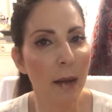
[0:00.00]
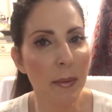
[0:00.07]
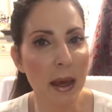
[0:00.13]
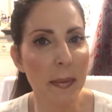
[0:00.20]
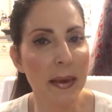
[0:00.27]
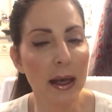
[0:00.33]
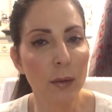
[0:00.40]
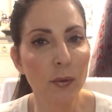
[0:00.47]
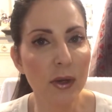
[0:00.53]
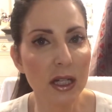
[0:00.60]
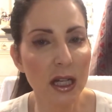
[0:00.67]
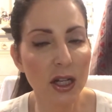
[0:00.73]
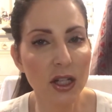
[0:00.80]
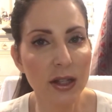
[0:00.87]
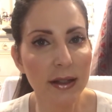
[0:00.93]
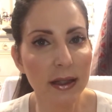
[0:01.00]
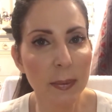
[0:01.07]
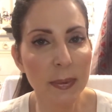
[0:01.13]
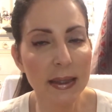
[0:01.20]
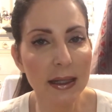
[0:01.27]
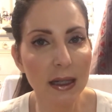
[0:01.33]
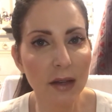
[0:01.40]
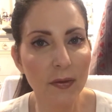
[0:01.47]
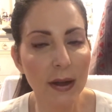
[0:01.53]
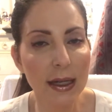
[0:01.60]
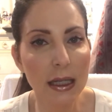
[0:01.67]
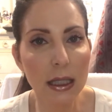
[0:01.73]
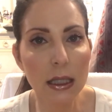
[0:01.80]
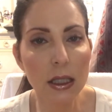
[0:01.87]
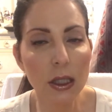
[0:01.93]
Maybe I'll retouch the lipstick if I
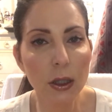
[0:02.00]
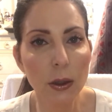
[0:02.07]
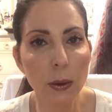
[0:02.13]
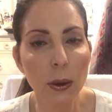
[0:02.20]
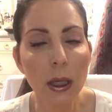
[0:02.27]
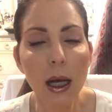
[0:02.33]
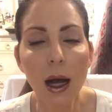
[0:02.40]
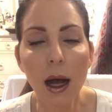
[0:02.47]
need to.